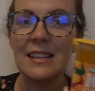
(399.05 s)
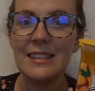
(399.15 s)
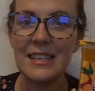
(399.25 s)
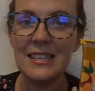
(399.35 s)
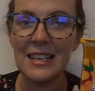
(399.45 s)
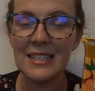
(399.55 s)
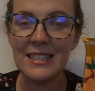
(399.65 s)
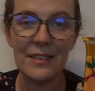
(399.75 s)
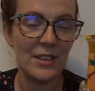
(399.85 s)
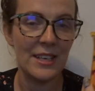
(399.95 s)
These are
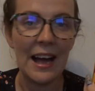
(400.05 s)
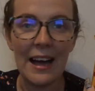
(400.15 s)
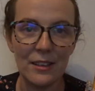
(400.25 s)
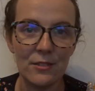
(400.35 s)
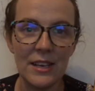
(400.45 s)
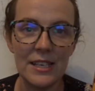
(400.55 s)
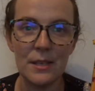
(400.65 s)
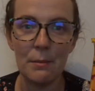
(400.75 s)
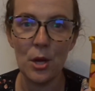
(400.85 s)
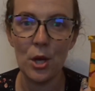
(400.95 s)
7 calories
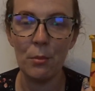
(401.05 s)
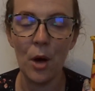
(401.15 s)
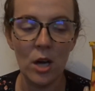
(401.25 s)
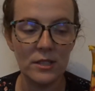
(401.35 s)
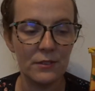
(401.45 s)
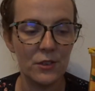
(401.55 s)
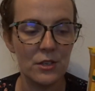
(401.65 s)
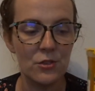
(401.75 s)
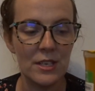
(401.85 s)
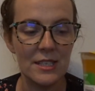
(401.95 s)
per pot if you're
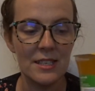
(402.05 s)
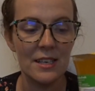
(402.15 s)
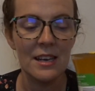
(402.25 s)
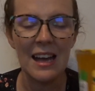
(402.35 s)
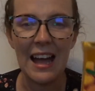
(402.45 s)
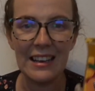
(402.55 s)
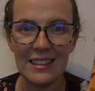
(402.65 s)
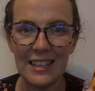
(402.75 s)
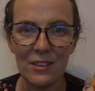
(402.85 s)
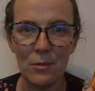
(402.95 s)
interested, and I
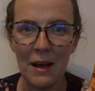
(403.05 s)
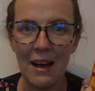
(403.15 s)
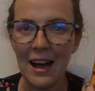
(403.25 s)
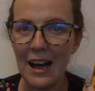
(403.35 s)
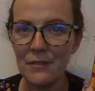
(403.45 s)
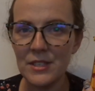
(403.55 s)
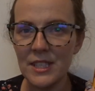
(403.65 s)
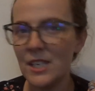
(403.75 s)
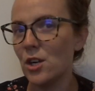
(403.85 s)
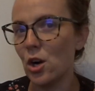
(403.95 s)
think about half a
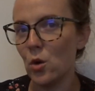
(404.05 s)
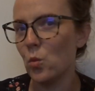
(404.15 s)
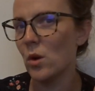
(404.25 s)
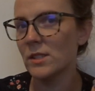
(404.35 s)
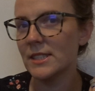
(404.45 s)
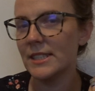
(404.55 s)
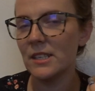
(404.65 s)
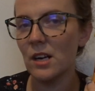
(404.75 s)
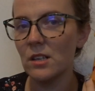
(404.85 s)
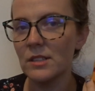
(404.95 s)
sin or one
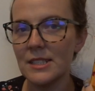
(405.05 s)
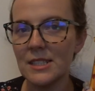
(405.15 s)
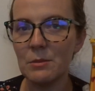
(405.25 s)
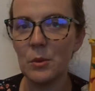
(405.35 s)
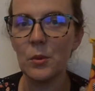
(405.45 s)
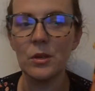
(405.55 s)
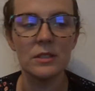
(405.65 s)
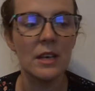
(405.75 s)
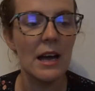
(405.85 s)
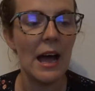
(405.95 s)
sin on Slimming
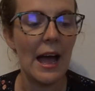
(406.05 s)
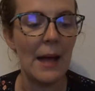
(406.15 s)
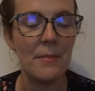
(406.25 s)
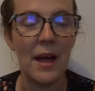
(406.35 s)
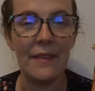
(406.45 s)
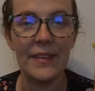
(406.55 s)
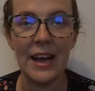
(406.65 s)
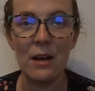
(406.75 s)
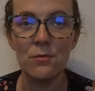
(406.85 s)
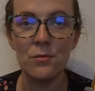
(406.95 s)
World, and they
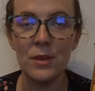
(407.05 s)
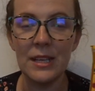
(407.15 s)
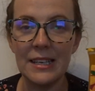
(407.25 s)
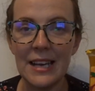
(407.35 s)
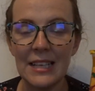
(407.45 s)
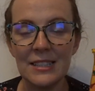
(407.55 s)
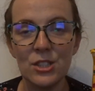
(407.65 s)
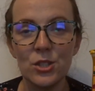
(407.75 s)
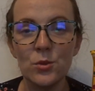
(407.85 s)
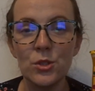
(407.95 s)
are really nice. They
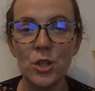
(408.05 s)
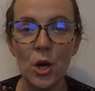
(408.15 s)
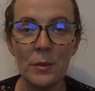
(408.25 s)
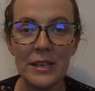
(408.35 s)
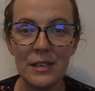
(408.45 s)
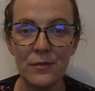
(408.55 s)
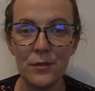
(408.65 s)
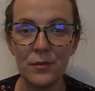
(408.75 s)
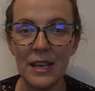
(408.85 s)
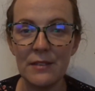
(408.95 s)
do so many
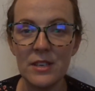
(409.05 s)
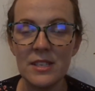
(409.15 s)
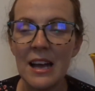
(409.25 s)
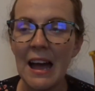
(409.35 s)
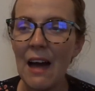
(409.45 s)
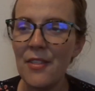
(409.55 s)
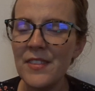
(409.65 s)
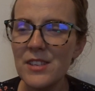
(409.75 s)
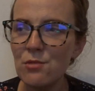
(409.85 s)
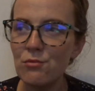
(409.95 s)
different flavours. I
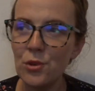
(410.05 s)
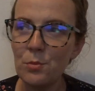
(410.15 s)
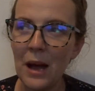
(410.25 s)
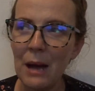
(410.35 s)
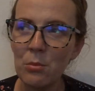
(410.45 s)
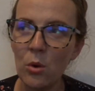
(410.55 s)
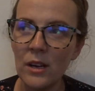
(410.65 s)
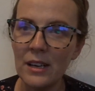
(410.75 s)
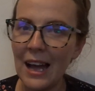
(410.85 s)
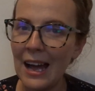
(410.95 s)
think there's a rhubarb
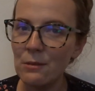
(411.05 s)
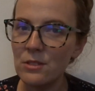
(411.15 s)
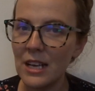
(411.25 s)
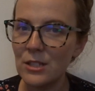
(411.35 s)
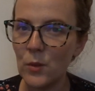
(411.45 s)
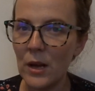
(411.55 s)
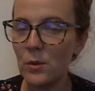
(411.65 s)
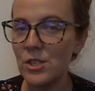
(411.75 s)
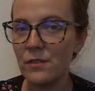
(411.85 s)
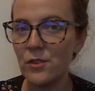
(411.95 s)
one out as well,
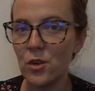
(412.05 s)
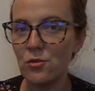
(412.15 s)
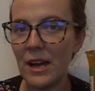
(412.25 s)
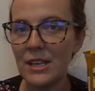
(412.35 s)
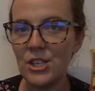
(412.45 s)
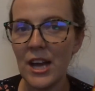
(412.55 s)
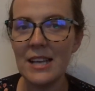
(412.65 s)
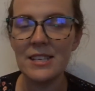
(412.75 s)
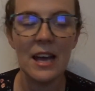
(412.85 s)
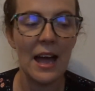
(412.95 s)
which I've not tried
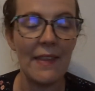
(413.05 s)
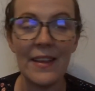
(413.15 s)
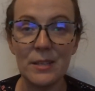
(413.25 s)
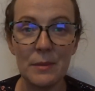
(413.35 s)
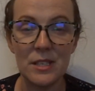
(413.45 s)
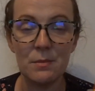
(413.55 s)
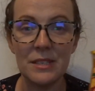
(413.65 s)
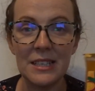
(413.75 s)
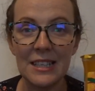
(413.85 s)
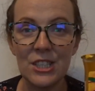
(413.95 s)
yet, and that's meant to be
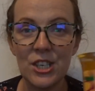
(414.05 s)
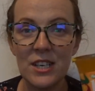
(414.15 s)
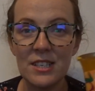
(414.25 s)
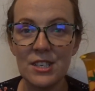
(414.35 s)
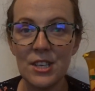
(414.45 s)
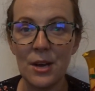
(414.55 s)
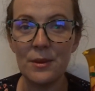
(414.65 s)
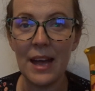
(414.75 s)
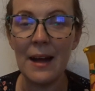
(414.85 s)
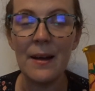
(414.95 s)
delicious. So
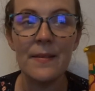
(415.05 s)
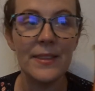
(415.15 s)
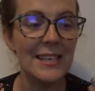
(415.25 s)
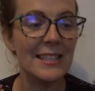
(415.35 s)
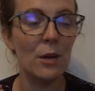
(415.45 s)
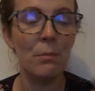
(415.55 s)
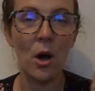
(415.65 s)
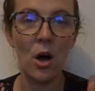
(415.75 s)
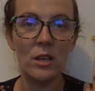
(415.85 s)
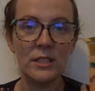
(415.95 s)
yeah, these little
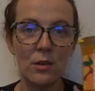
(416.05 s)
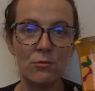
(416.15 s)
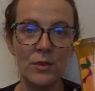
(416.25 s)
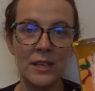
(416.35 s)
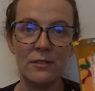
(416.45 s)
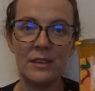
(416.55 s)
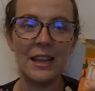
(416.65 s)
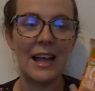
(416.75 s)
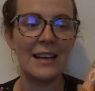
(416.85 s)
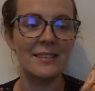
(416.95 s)
pots are really, really
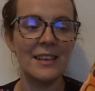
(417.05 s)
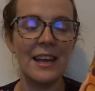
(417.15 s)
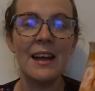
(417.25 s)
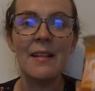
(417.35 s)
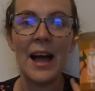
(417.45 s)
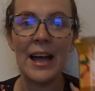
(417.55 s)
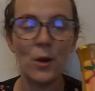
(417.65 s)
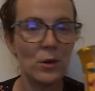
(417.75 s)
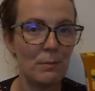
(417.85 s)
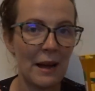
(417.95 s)
handy. I
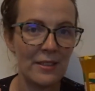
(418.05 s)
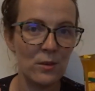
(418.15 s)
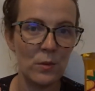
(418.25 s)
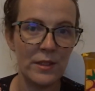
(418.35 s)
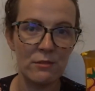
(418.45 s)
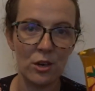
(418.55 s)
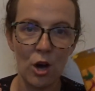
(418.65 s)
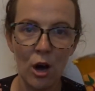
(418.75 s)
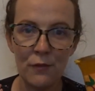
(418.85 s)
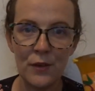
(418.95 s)
only buy them when they're on
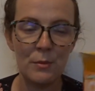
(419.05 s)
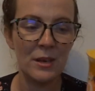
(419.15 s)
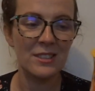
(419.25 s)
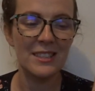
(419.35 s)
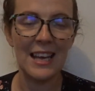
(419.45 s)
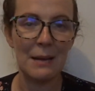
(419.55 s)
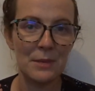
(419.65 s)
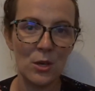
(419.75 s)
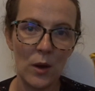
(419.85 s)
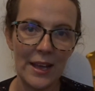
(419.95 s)
offer, because they can
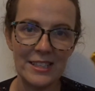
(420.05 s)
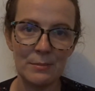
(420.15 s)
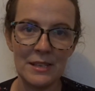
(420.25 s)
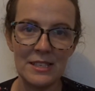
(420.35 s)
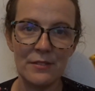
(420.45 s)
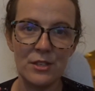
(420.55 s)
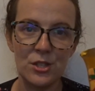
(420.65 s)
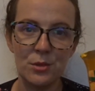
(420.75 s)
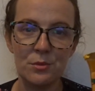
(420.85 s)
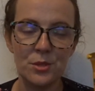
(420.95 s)
be quite expensive in
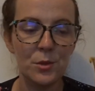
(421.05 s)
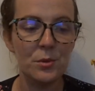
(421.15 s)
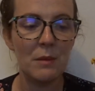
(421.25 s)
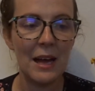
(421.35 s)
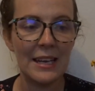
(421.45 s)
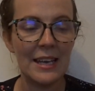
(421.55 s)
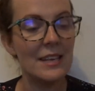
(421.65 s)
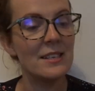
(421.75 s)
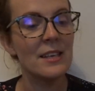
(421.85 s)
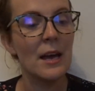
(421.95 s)
some
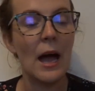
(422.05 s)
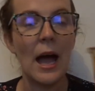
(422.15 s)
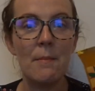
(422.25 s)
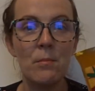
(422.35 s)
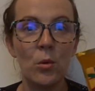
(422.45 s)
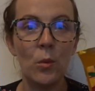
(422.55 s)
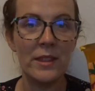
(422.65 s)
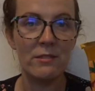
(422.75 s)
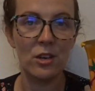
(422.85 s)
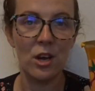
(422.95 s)
supermarkets, but when
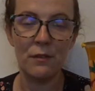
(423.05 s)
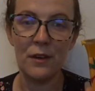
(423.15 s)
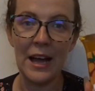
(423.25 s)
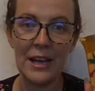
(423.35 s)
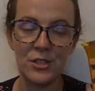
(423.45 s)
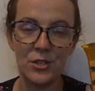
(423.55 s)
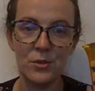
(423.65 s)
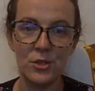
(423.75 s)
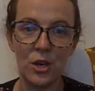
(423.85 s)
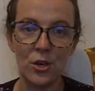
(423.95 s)
they're on offer, I do
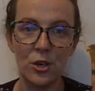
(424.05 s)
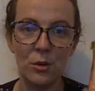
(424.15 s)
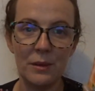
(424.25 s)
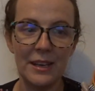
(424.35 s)
stock up.